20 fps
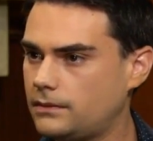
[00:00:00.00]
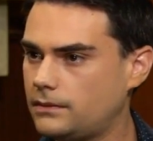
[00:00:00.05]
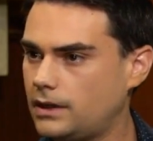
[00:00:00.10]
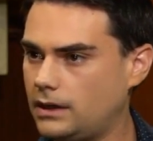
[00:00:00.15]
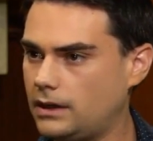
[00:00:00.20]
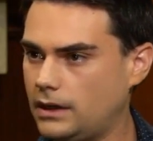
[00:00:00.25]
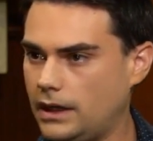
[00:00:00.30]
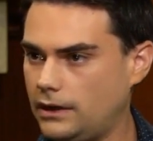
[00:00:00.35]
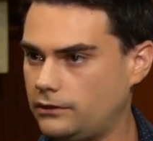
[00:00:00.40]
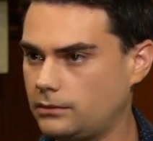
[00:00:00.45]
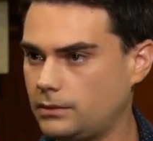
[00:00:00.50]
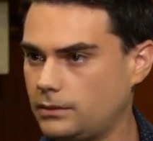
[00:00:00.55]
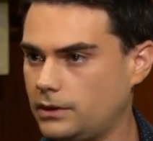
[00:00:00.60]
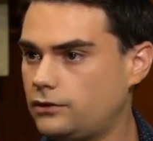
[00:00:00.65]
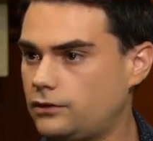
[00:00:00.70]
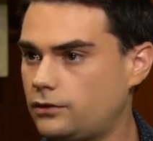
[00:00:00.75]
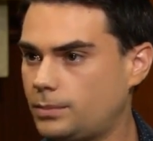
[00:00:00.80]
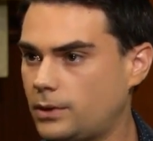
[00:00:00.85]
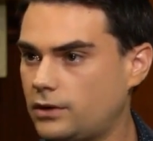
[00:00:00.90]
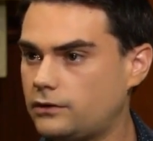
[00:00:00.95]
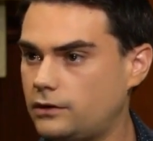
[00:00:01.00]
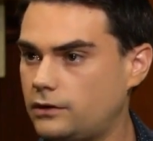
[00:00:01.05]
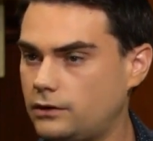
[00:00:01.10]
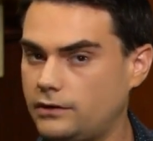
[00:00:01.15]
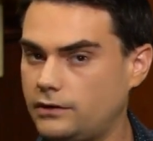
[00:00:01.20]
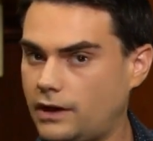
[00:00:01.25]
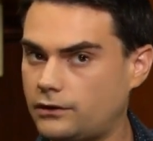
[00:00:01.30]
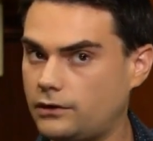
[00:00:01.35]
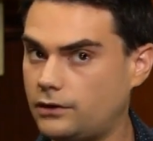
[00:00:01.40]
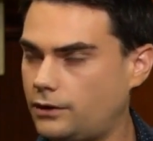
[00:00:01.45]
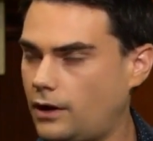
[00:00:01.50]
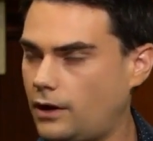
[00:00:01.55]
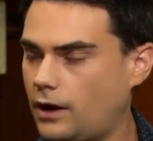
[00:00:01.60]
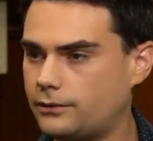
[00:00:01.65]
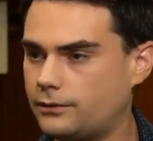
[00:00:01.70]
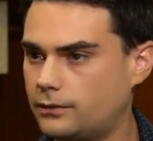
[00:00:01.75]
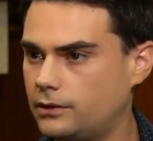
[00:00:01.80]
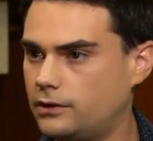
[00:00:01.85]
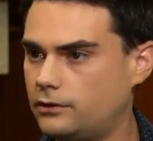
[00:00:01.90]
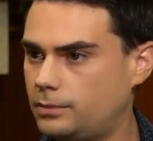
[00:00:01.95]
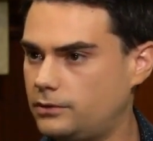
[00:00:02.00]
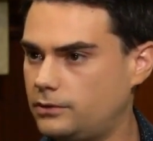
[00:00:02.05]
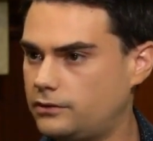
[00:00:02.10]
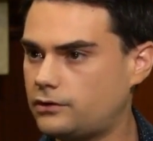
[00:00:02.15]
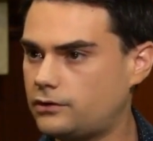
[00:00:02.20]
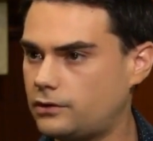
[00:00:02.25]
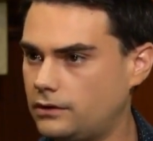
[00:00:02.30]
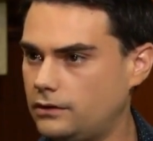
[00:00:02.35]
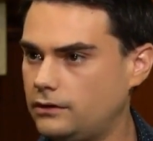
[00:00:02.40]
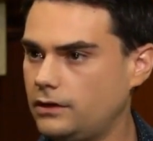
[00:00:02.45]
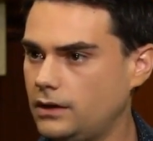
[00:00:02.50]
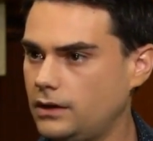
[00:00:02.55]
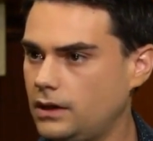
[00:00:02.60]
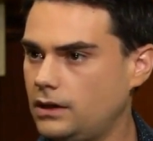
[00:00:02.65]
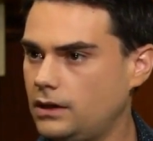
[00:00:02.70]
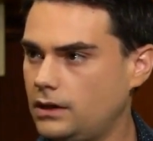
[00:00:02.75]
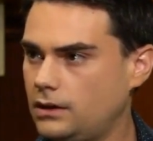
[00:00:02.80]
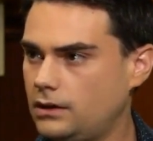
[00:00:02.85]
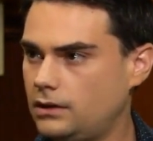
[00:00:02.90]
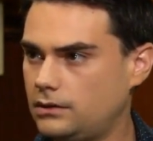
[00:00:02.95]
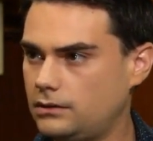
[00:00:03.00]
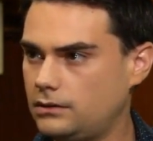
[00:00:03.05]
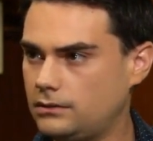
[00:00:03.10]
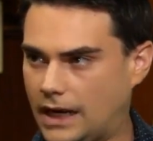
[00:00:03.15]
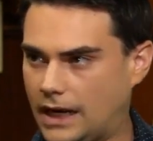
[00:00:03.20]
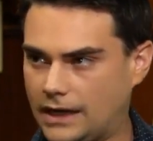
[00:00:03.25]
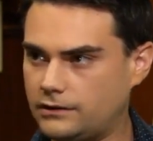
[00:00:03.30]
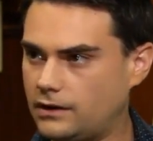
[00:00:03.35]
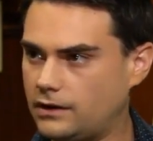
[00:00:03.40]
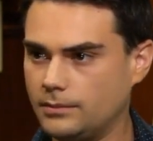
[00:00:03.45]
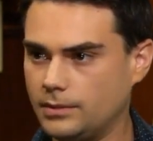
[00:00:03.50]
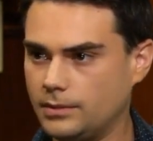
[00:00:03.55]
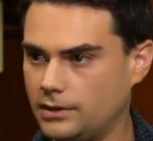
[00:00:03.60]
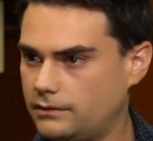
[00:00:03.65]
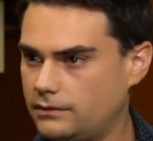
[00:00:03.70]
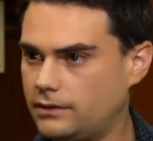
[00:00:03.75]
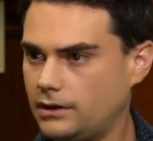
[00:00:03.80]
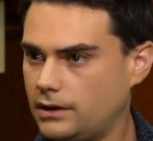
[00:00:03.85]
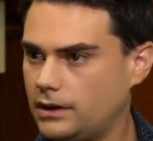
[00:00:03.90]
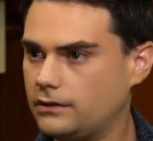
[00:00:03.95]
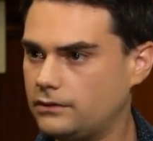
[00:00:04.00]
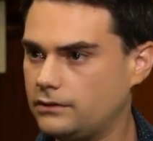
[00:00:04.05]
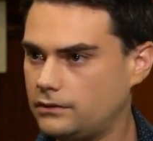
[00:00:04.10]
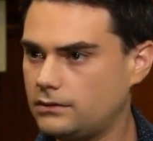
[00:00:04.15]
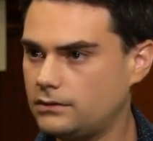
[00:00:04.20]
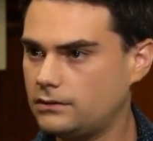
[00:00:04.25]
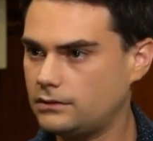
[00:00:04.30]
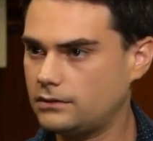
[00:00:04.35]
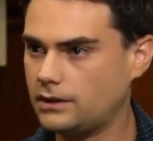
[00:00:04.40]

And as a religious person who's actually thought through his positions, I tend to believe there is.